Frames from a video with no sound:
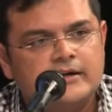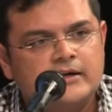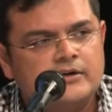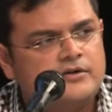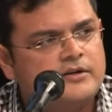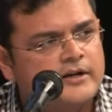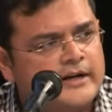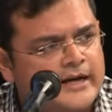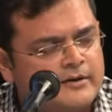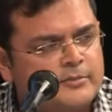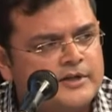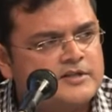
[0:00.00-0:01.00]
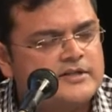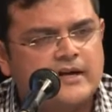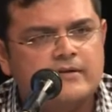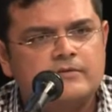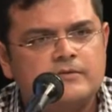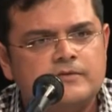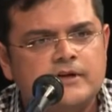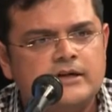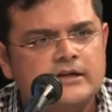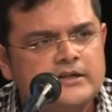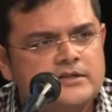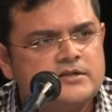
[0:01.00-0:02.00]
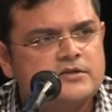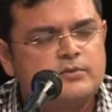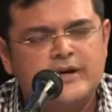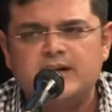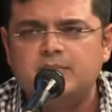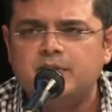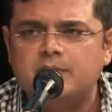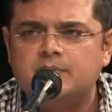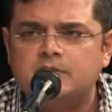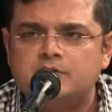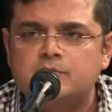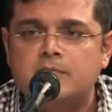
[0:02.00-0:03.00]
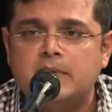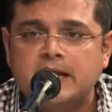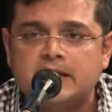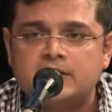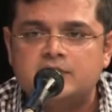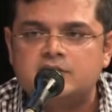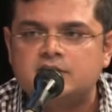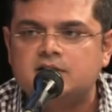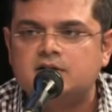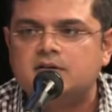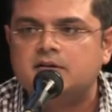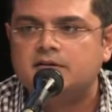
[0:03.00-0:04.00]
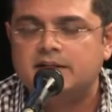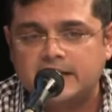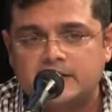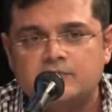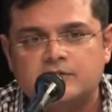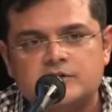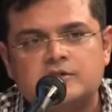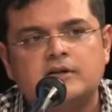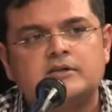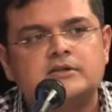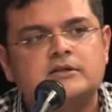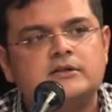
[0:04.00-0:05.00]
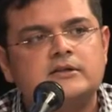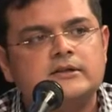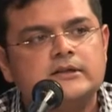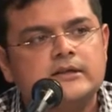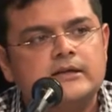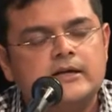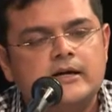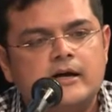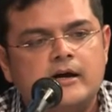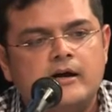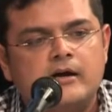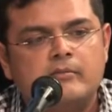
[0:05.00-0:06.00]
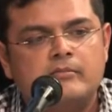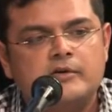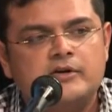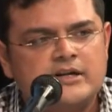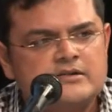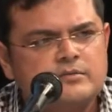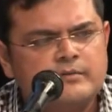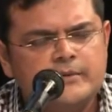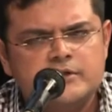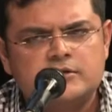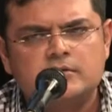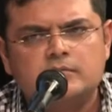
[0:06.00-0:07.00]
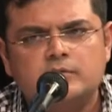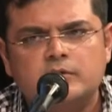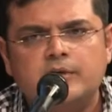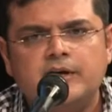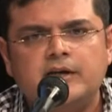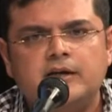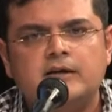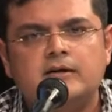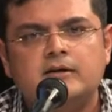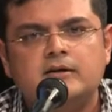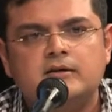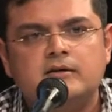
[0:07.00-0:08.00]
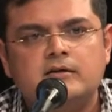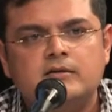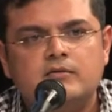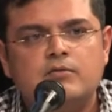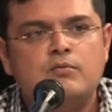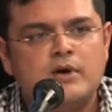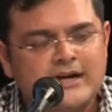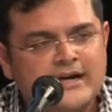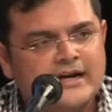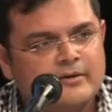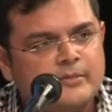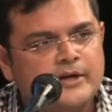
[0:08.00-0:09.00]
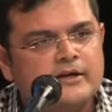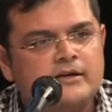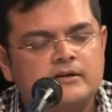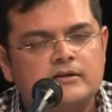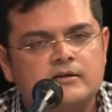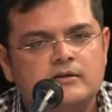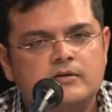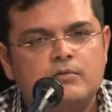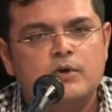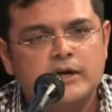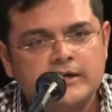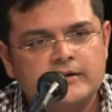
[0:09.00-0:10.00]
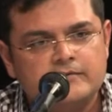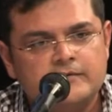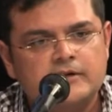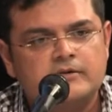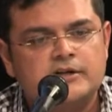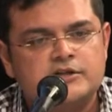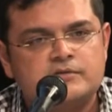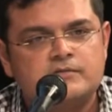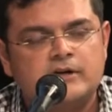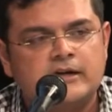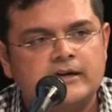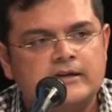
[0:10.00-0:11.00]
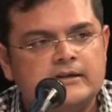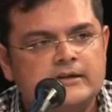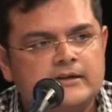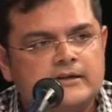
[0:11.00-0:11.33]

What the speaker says: an admin staff of at least 20 people to manage that infrastructure. Transformational would be one admin, one configuration file,